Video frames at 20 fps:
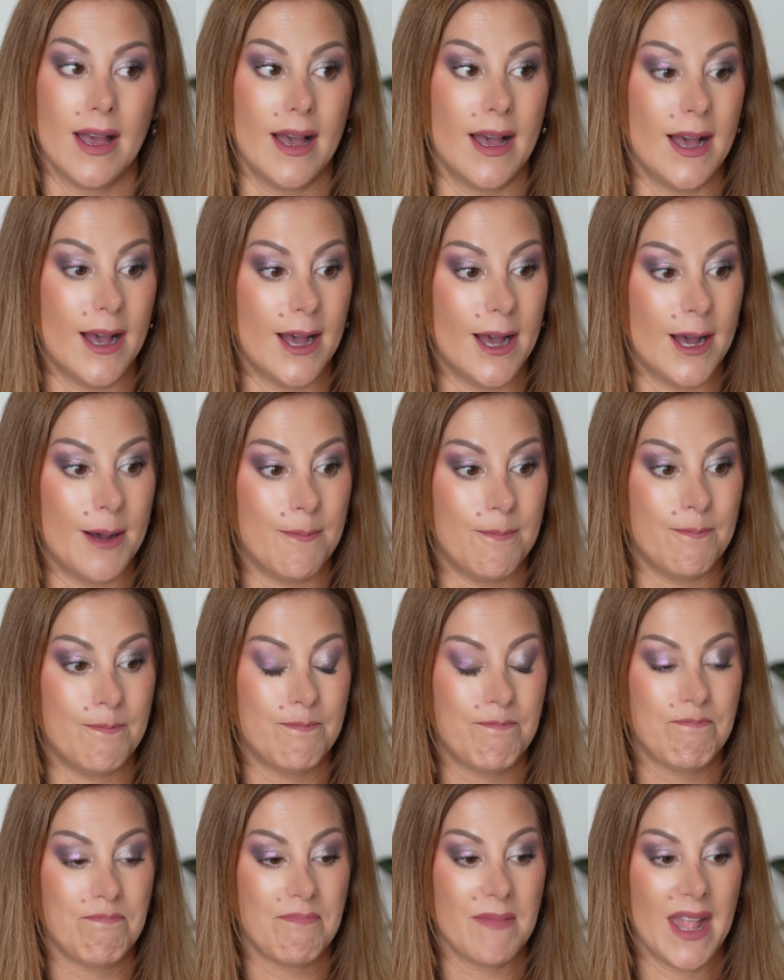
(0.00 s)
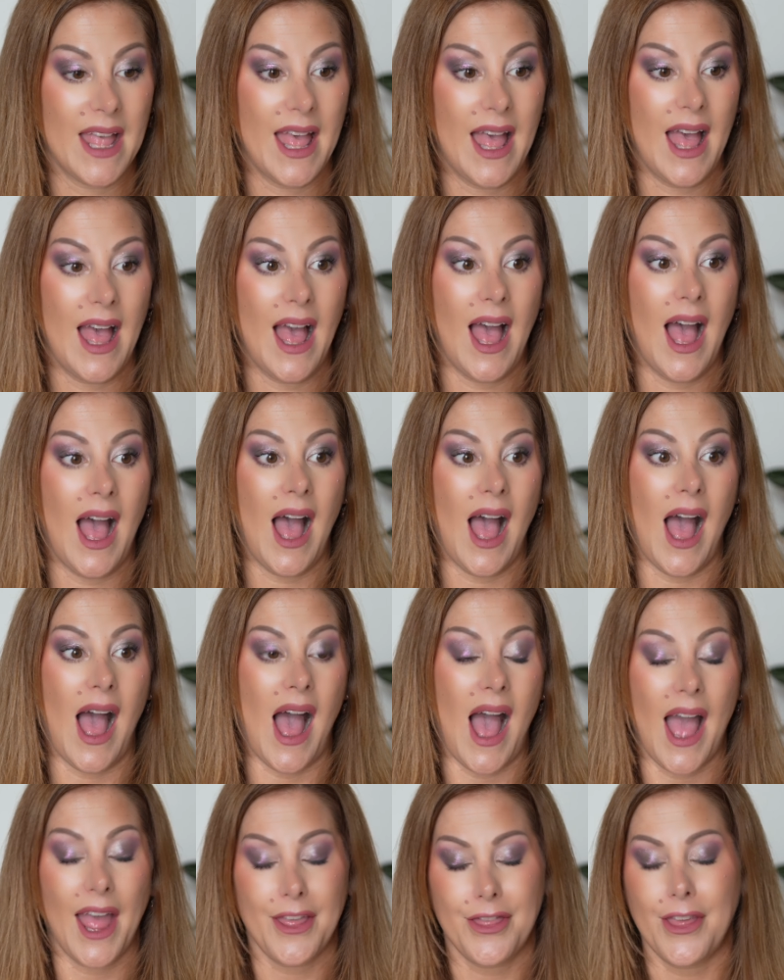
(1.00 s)

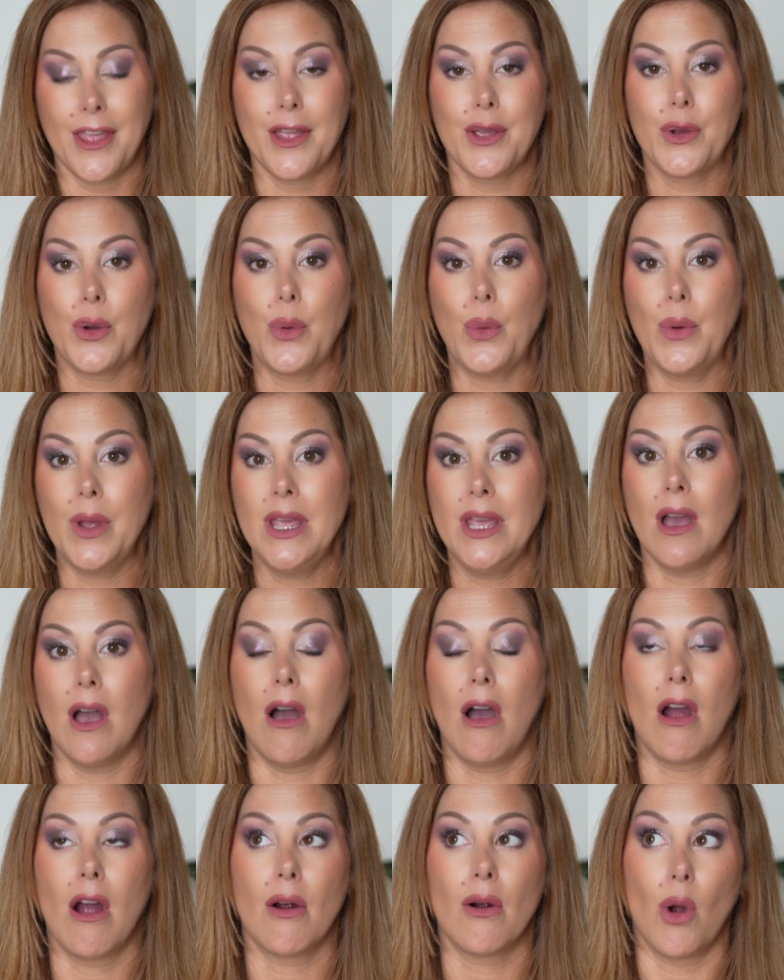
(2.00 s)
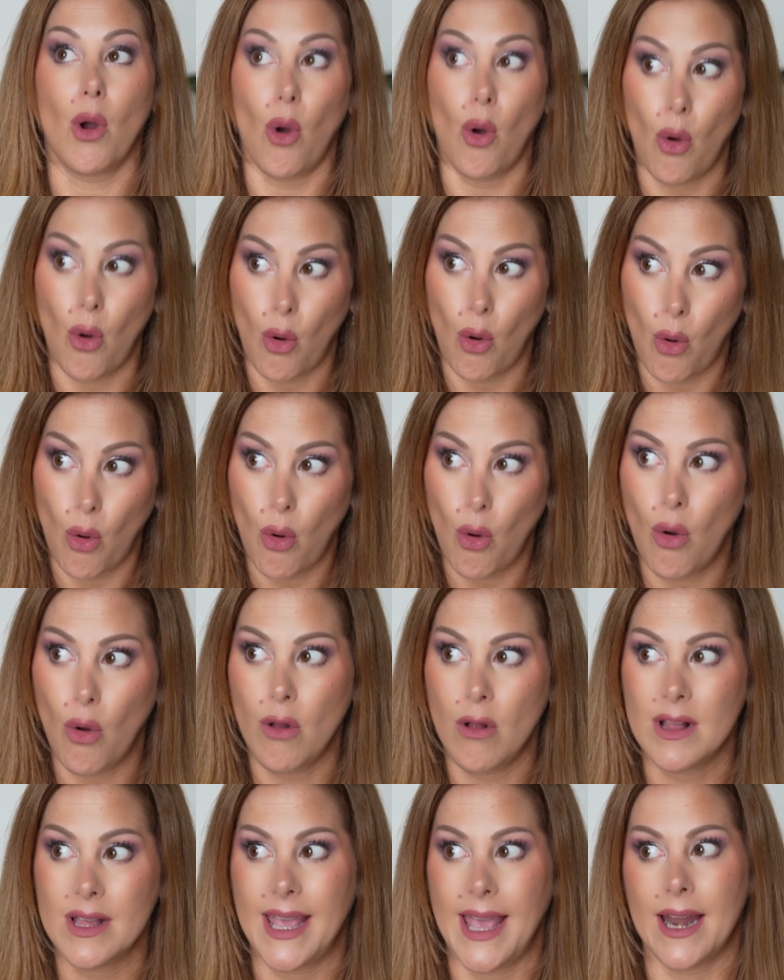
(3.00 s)
I think we are
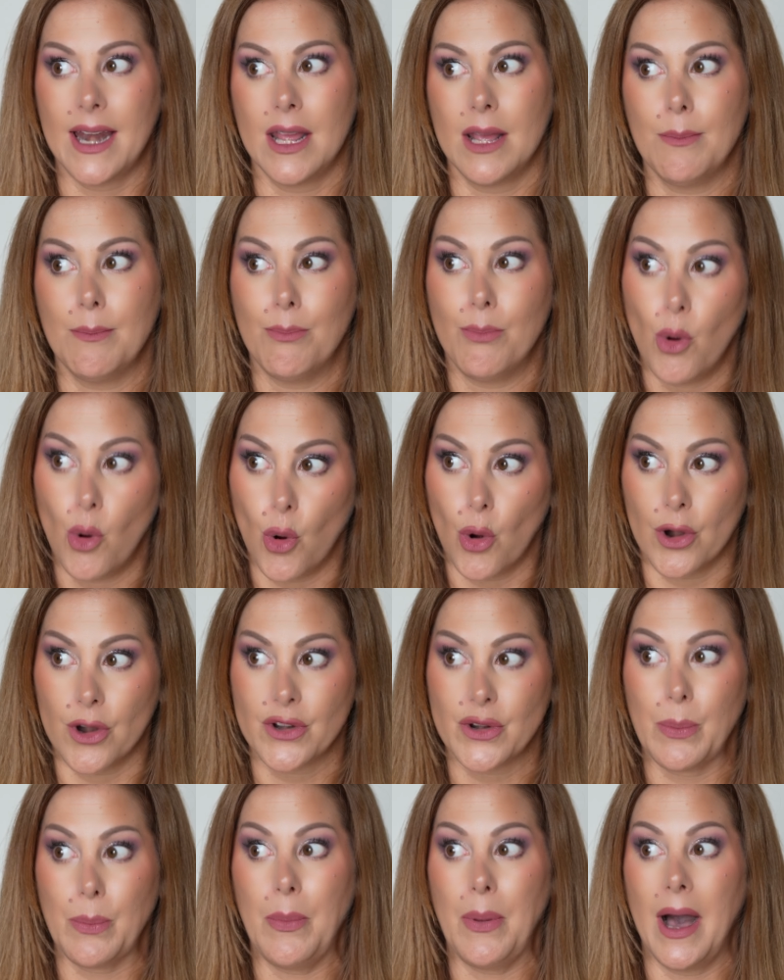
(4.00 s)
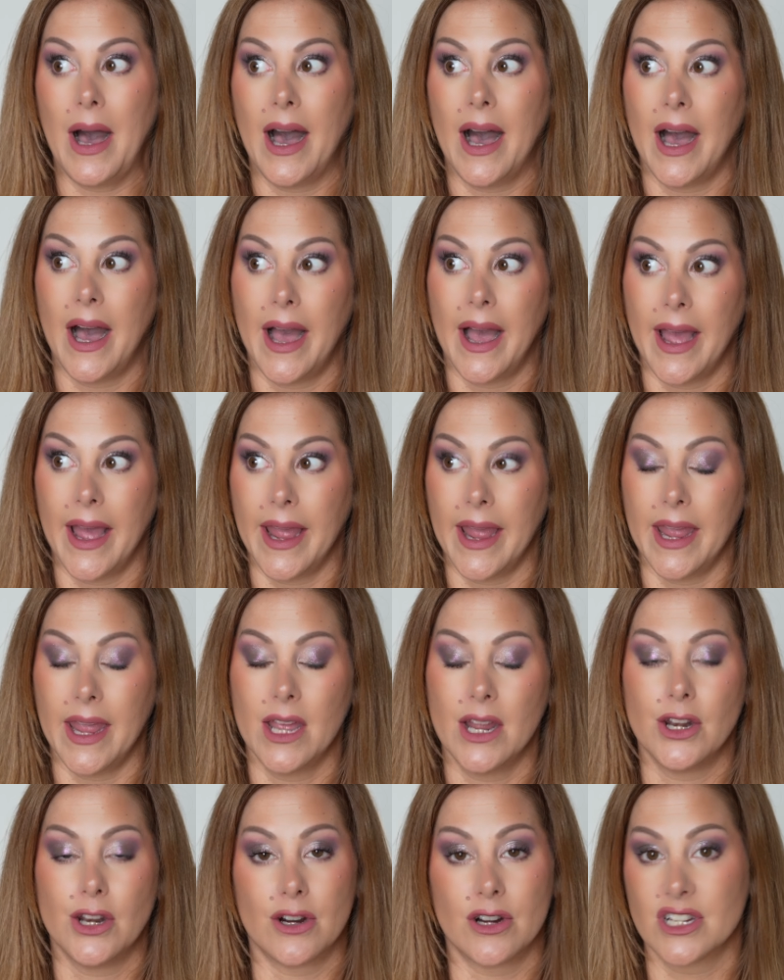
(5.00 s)
all getting bored
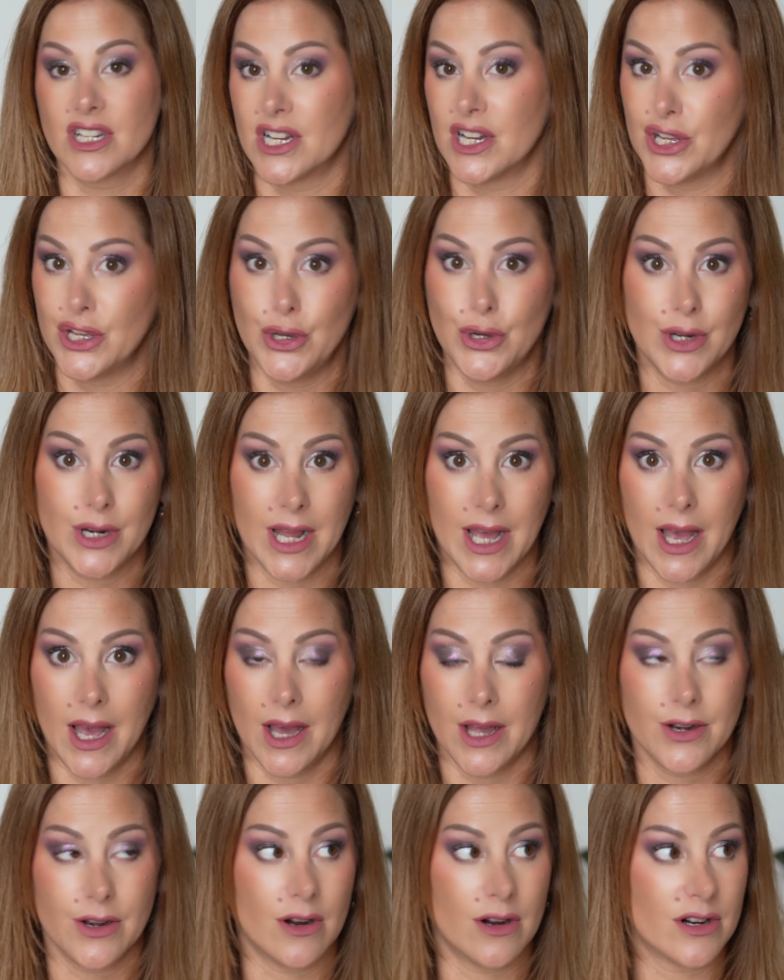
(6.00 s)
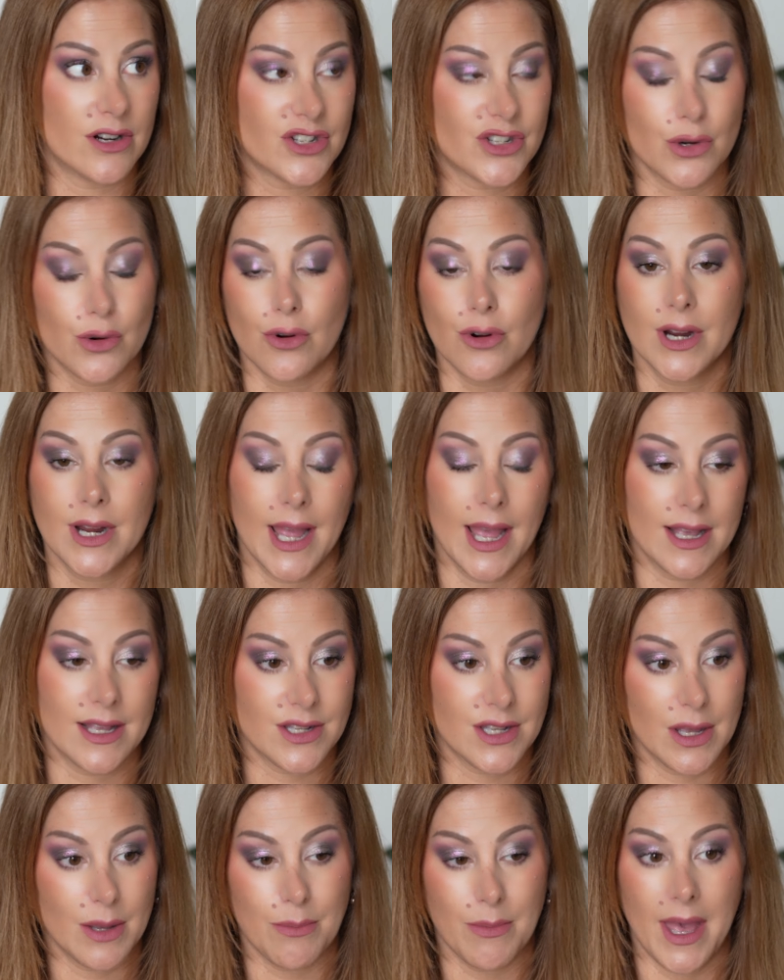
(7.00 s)
by Nars Laguna, Nars
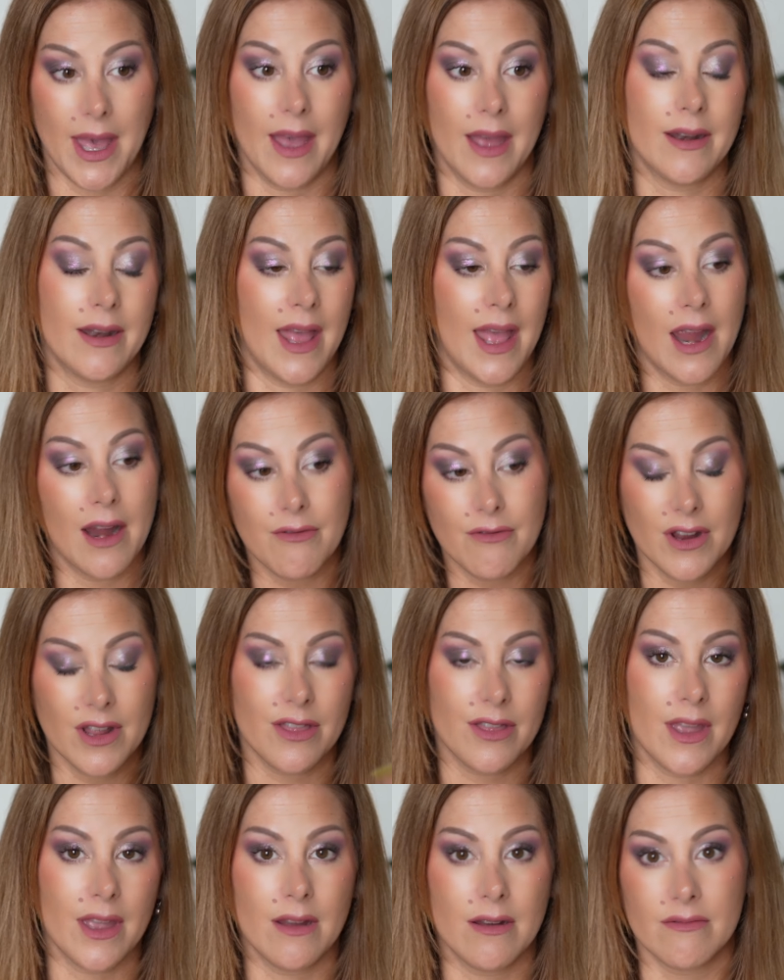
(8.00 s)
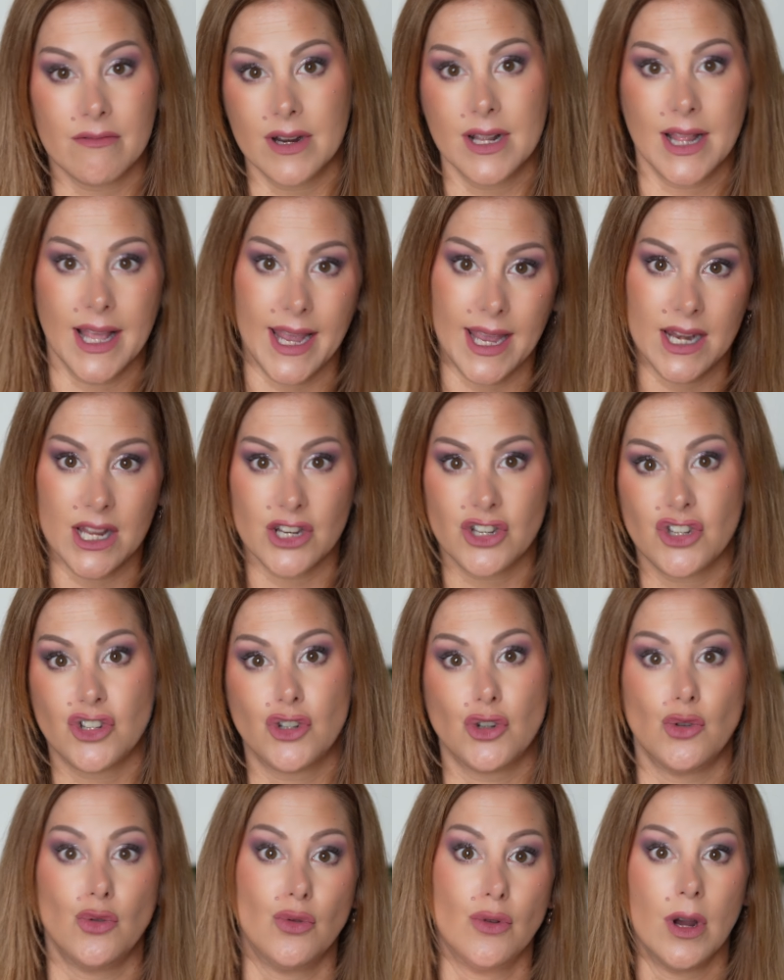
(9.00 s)
Orgasm, and everything related
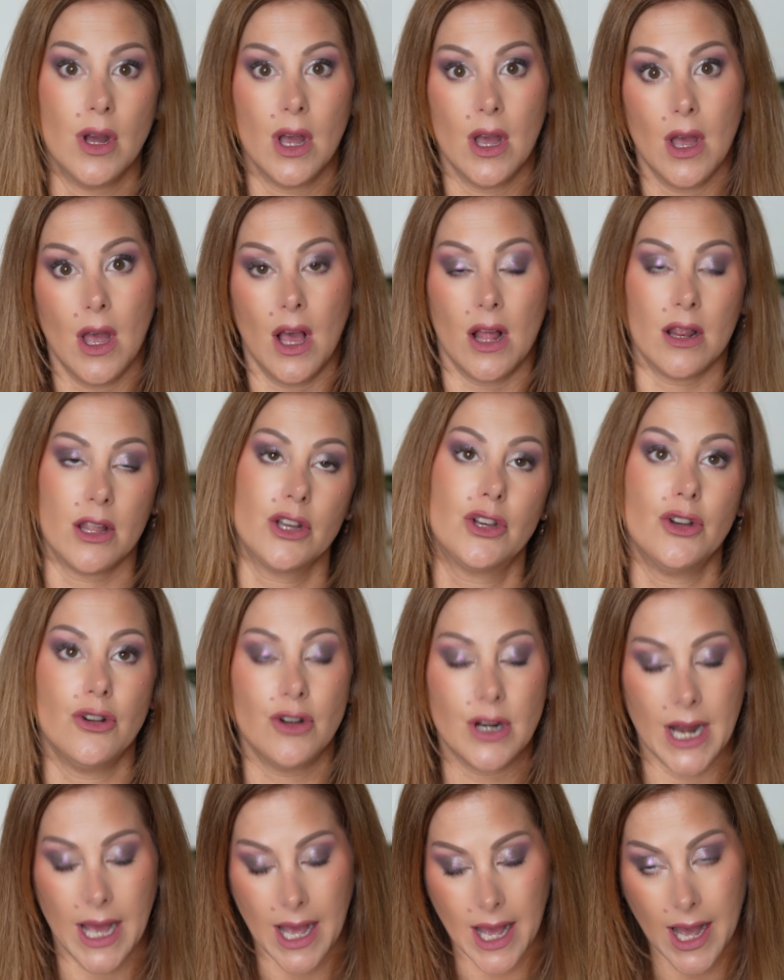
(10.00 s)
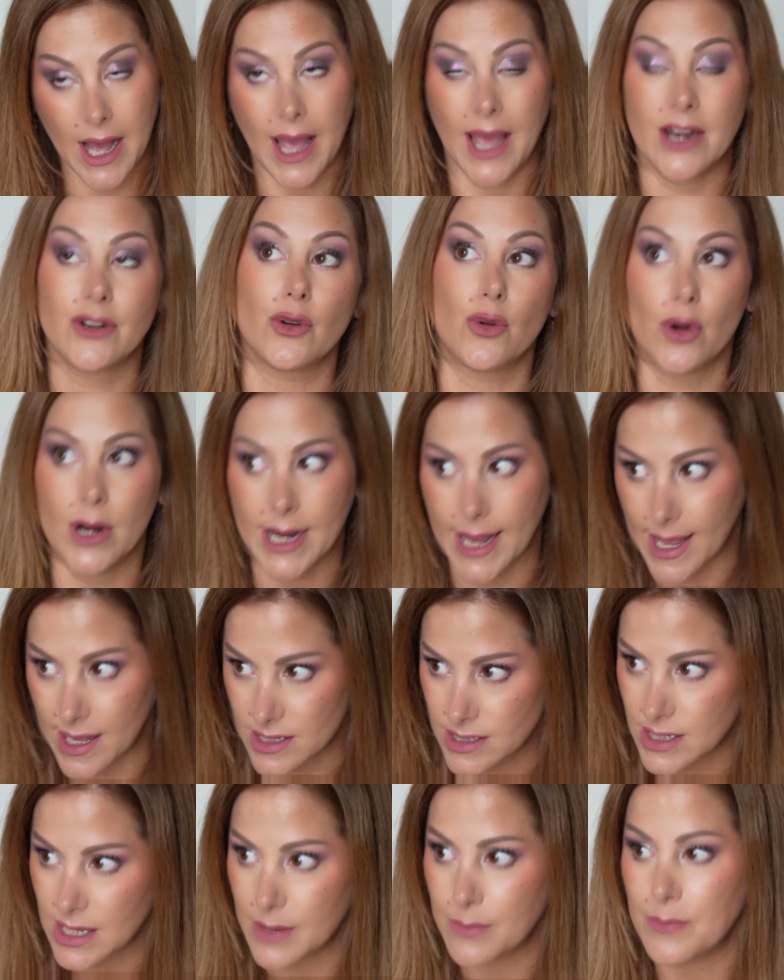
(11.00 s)
to Laguna and
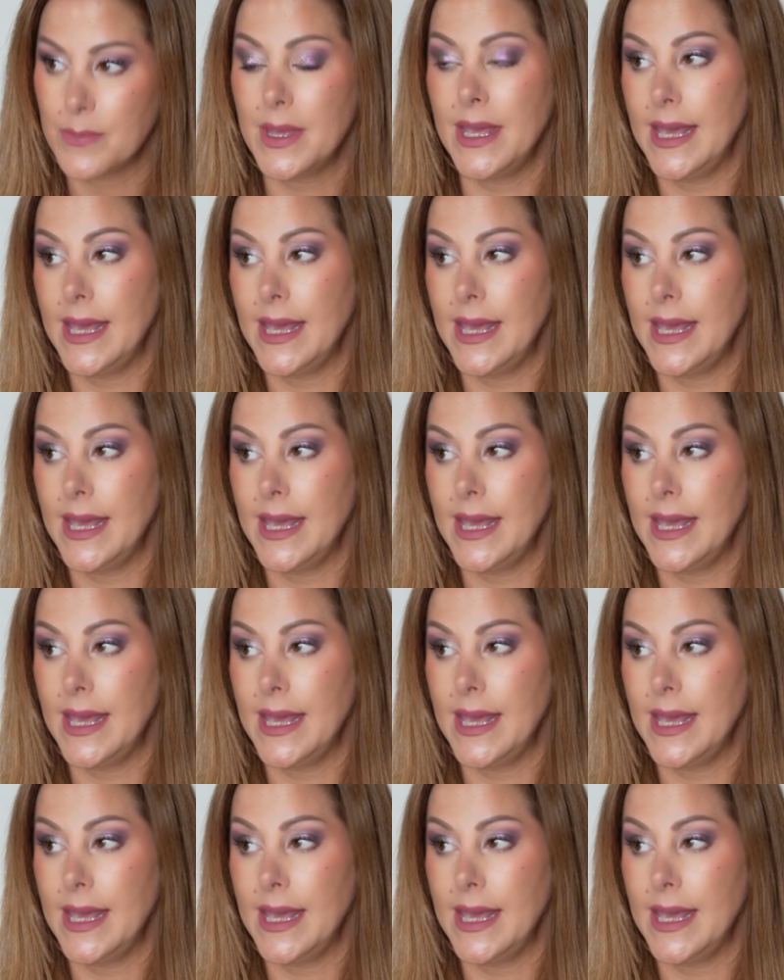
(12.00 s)
Orgasm.